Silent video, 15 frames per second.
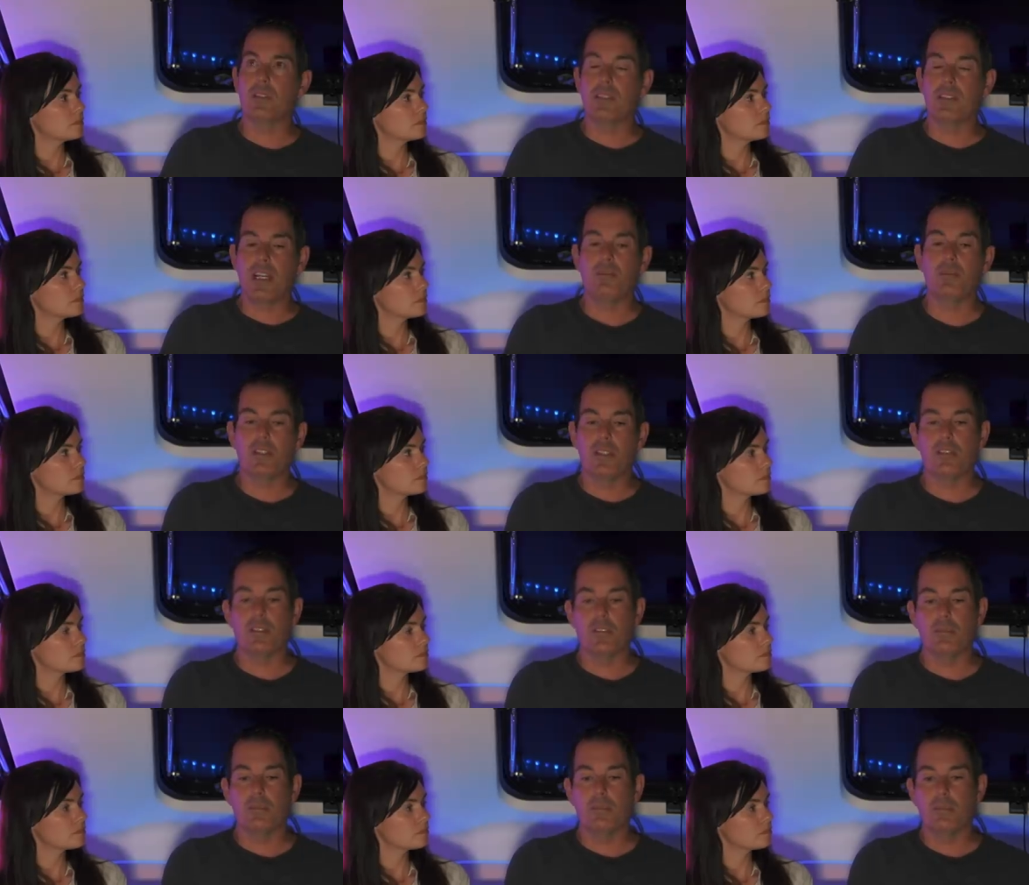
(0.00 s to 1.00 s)
Speaker 1: the same
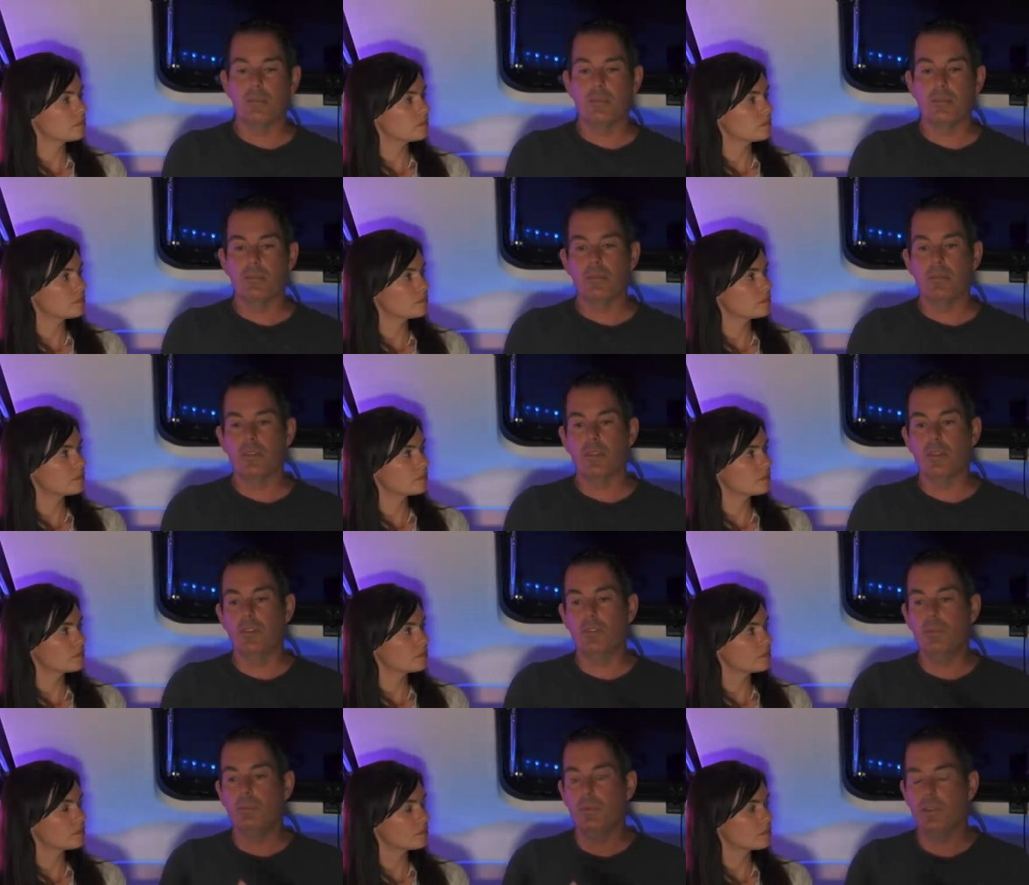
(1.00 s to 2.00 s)
system
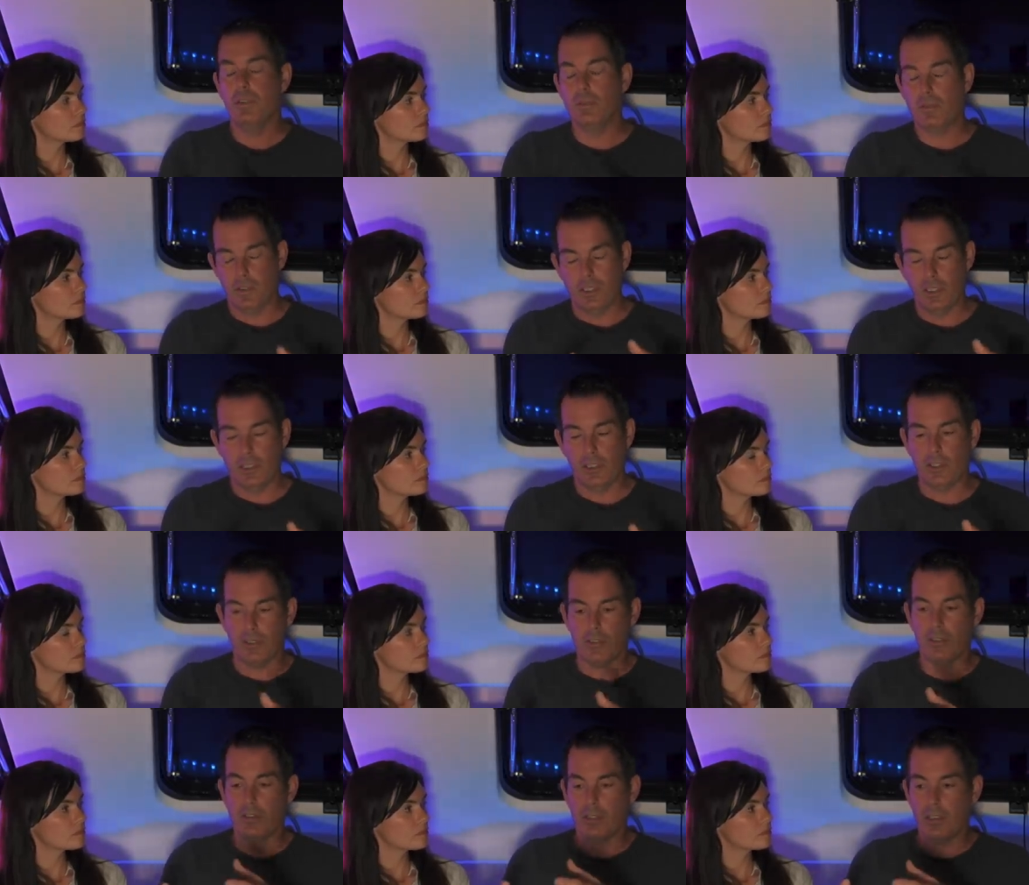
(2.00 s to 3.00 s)
that you put that,
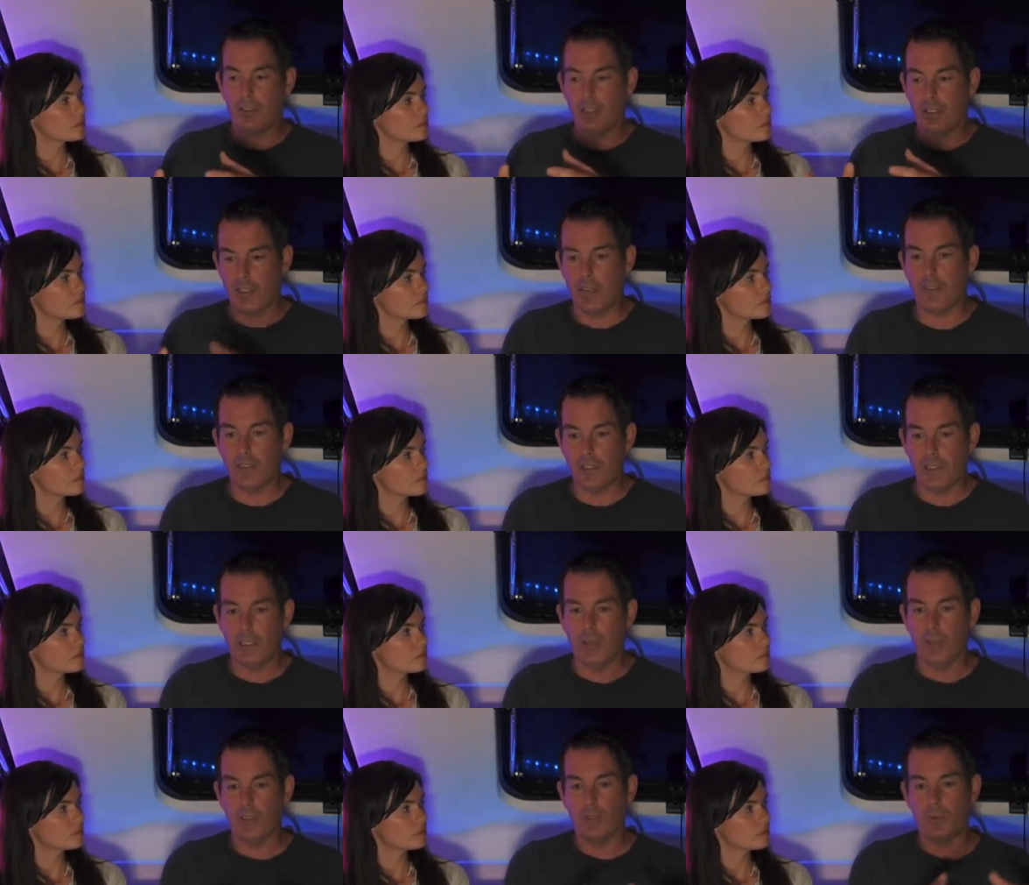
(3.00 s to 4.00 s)
that's on the
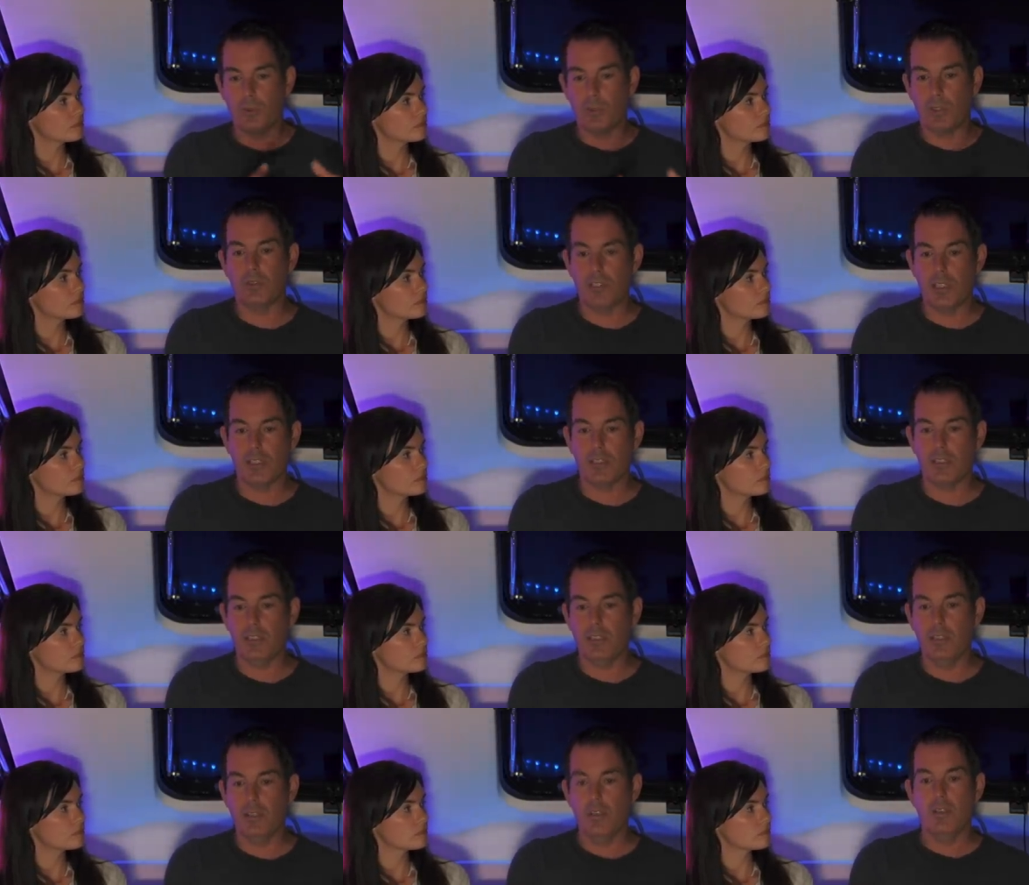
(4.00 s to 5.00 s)
1370 onto a
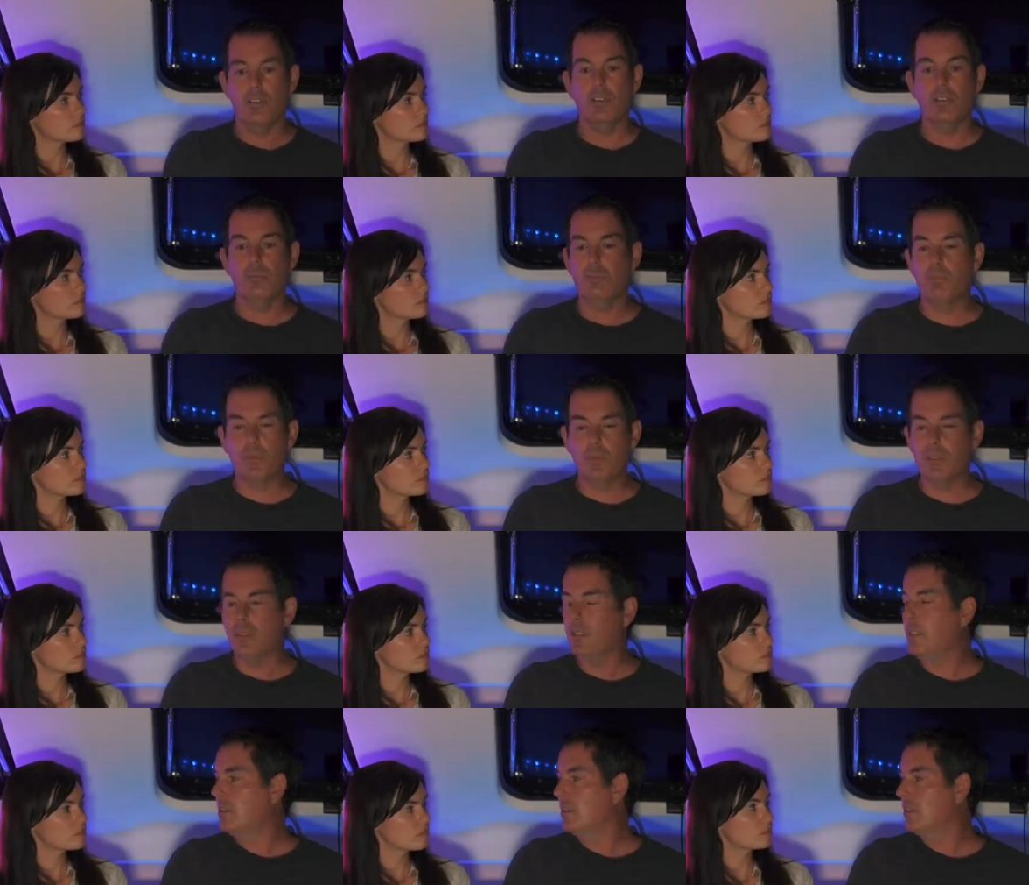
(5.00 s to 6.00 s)
1260, you
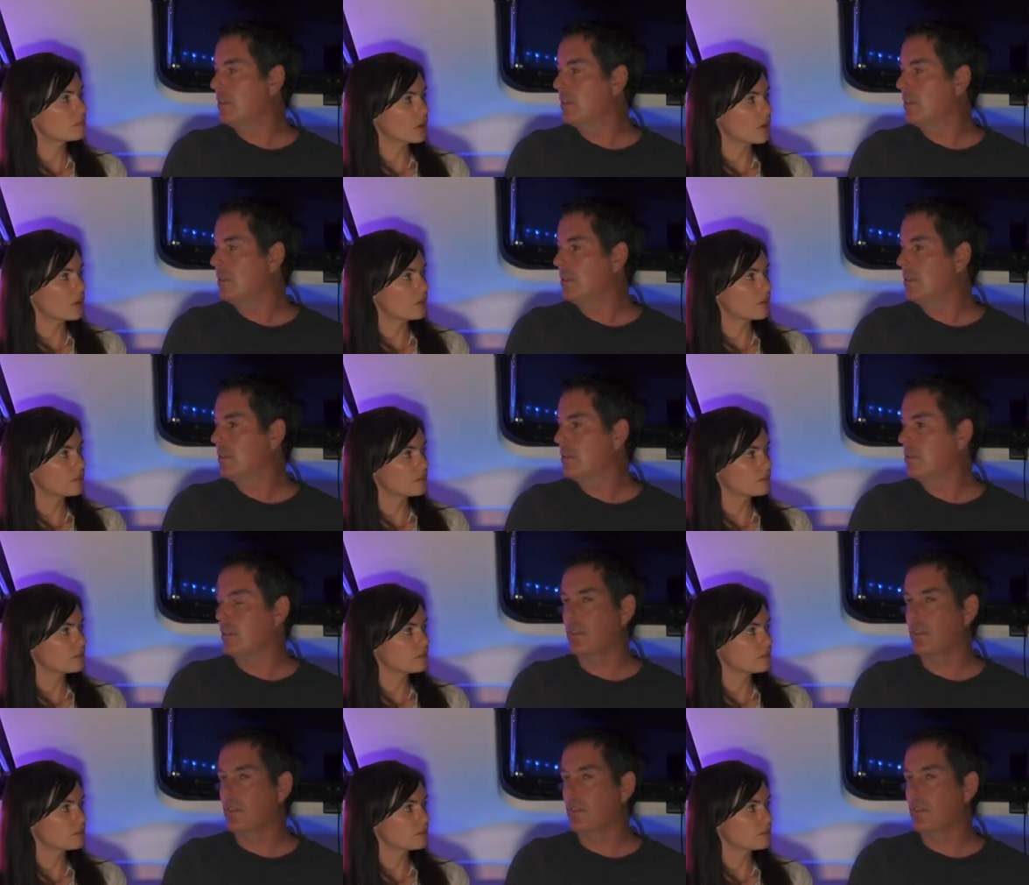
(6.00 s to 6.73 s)
wouldn't need it. No.